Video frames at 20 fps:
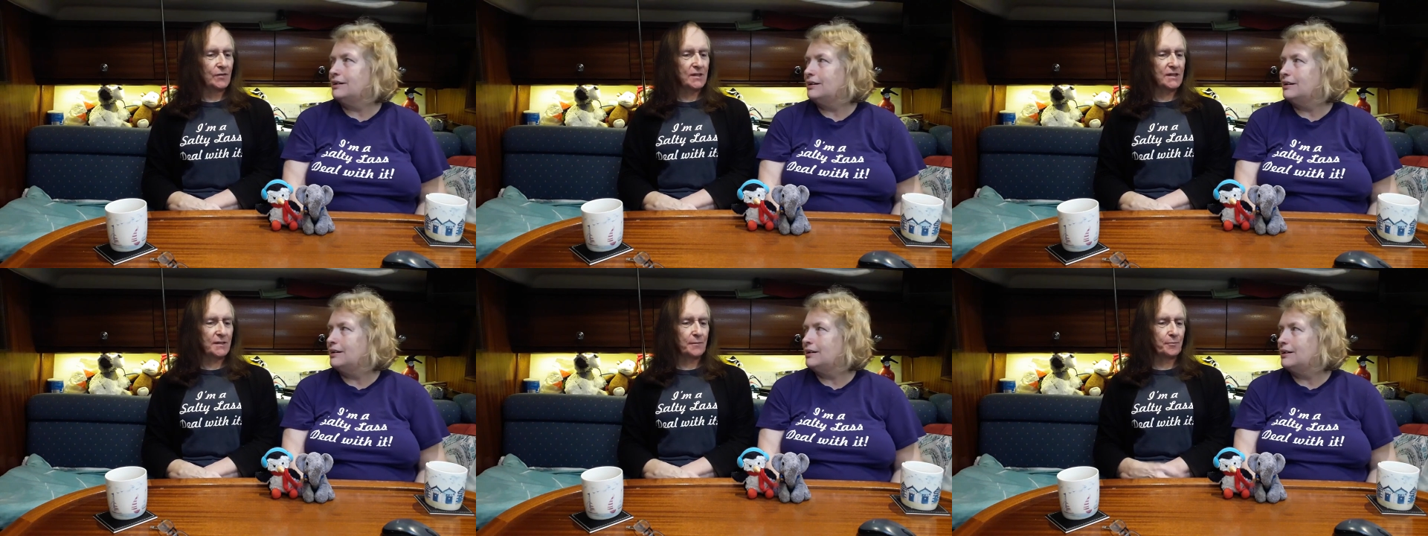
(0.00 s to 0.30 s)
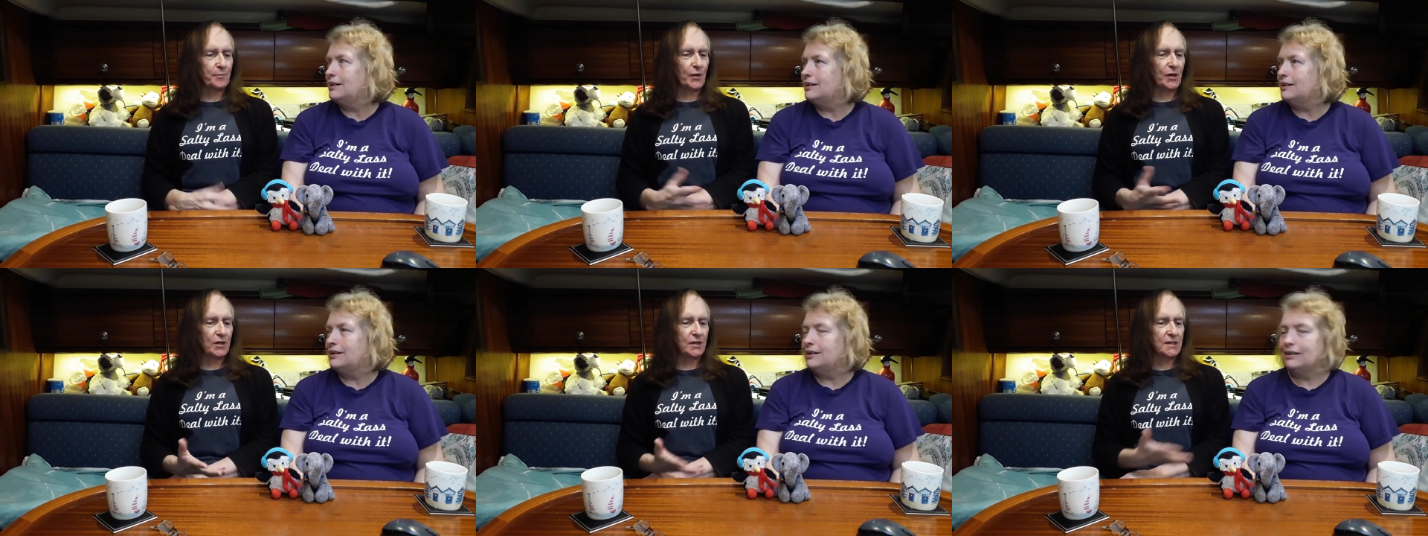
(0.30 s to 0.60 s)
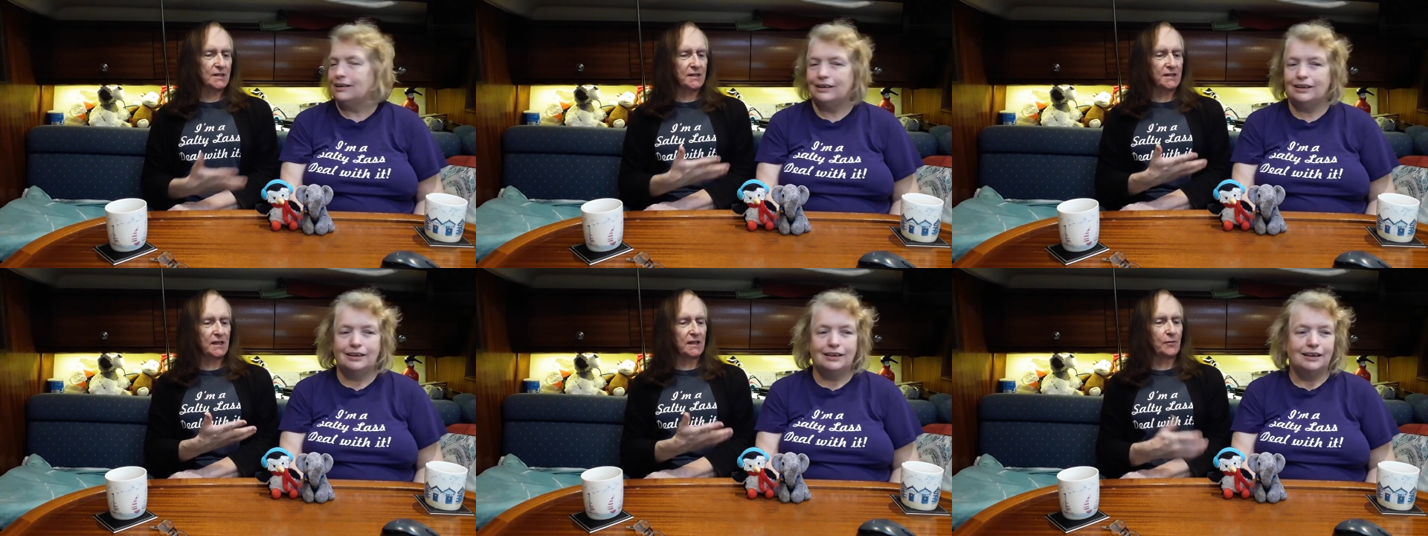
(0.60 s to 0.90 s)
Speaker 1: You said
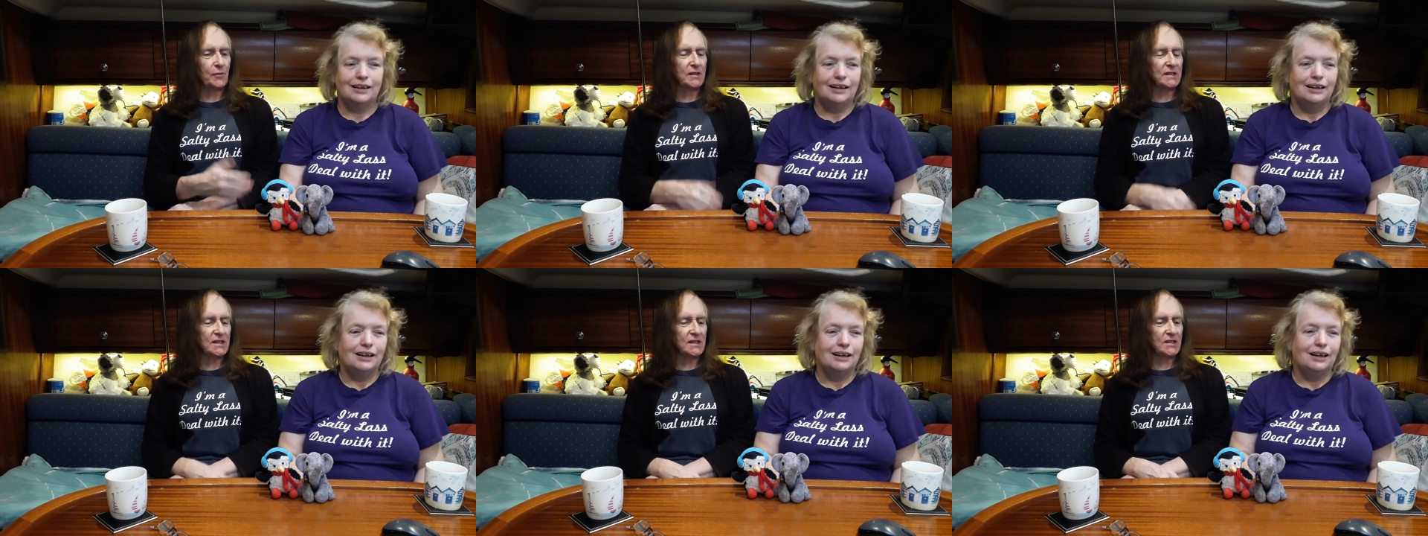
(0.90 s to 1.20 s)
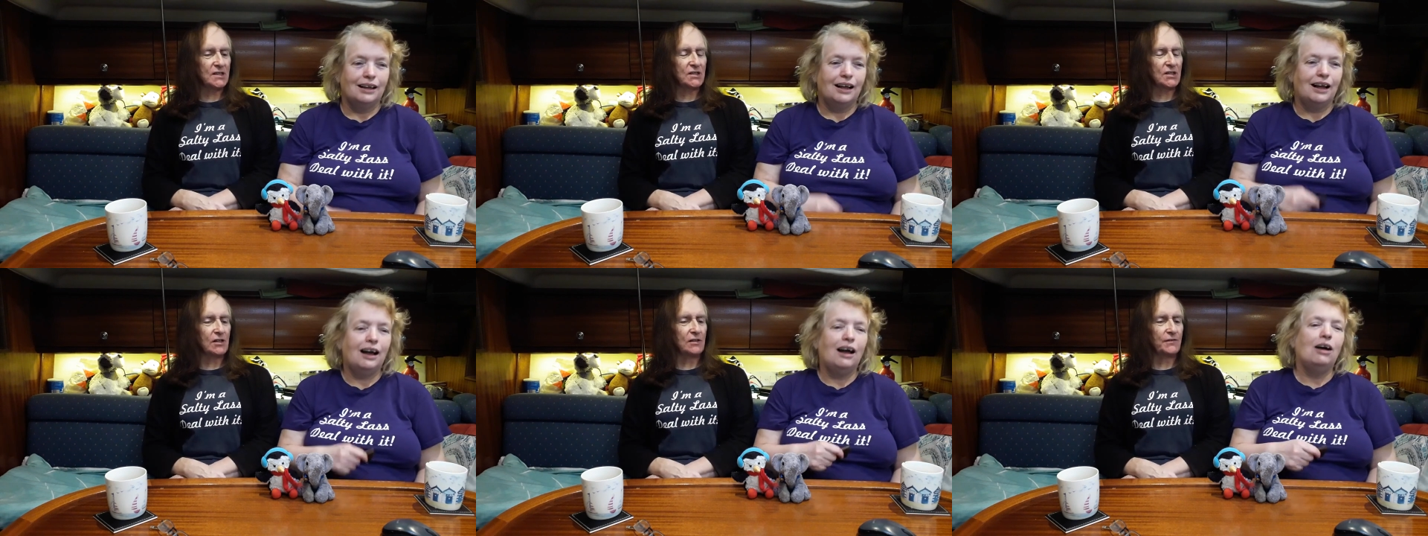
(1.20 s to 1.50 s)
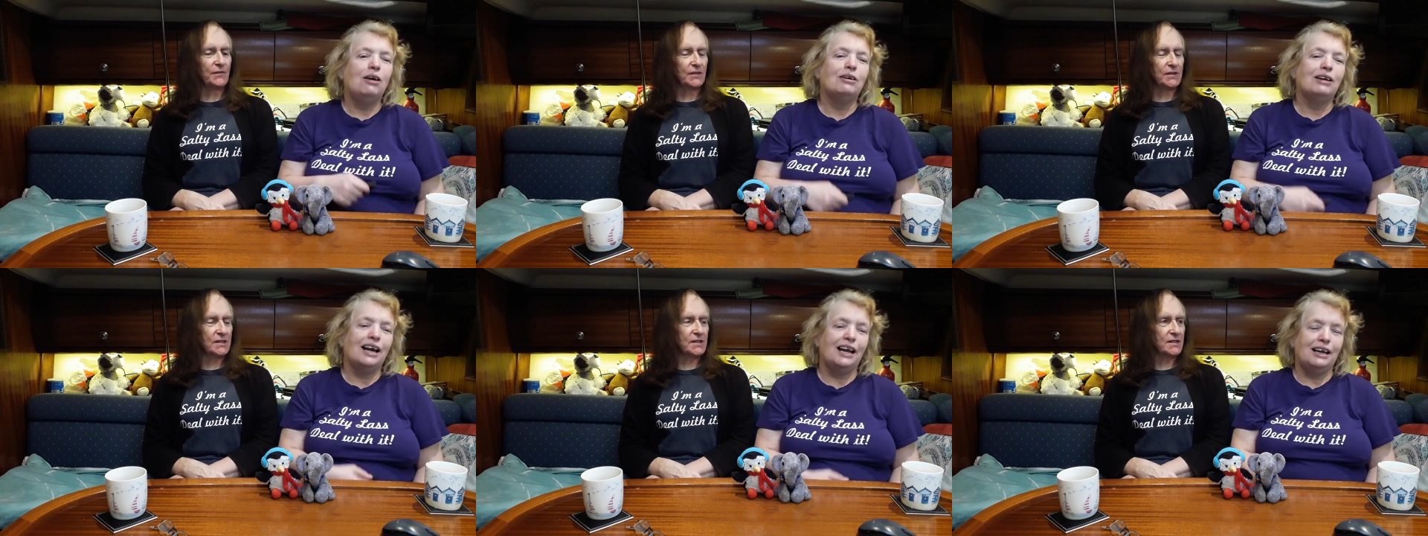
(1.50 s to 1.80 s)
birds and then you went
Speaker 2: into dolphins.
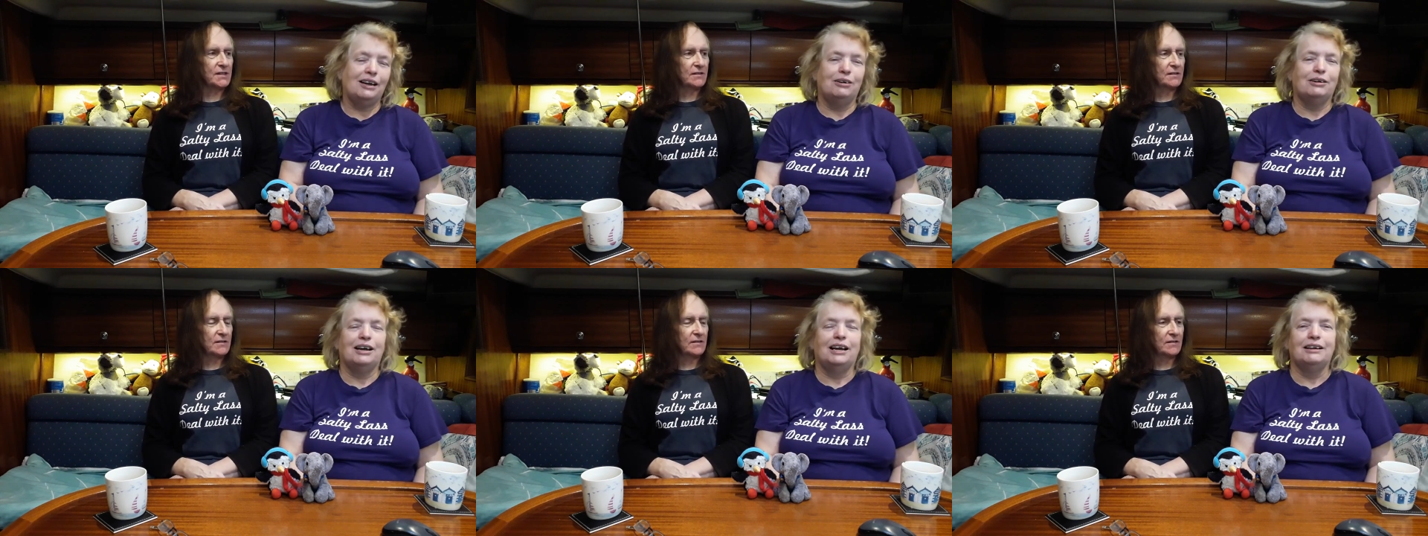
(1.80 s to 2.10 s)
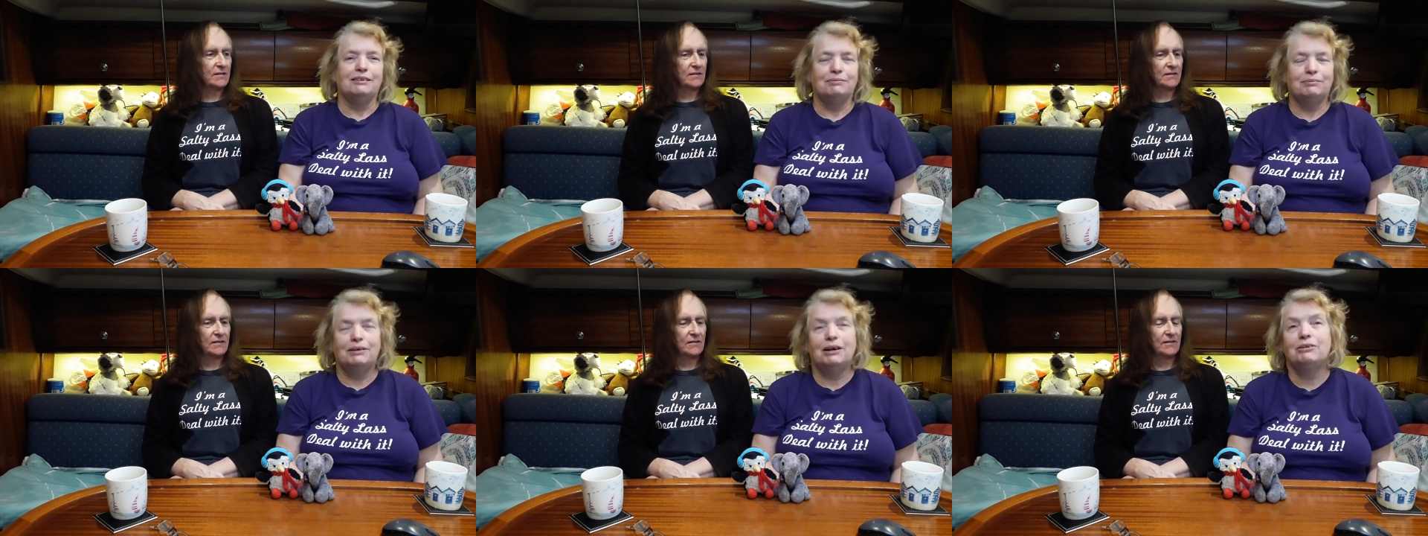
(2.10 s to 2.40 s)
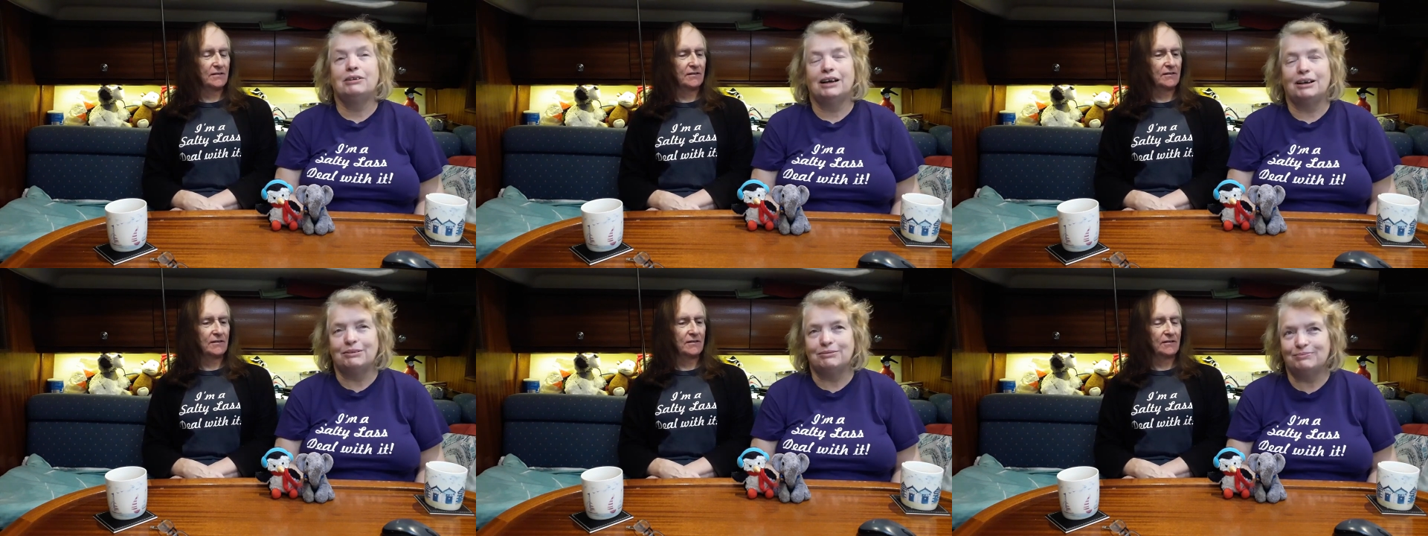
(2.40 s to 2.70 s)
Oh, okay, okay,
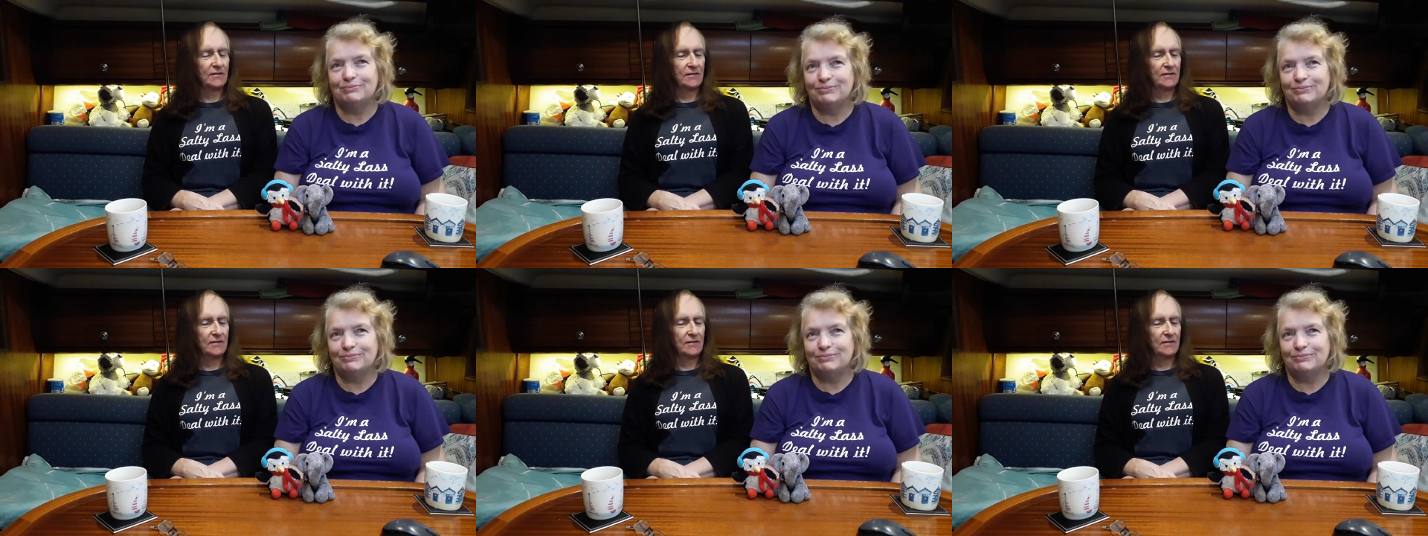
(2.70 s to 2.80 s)
okay.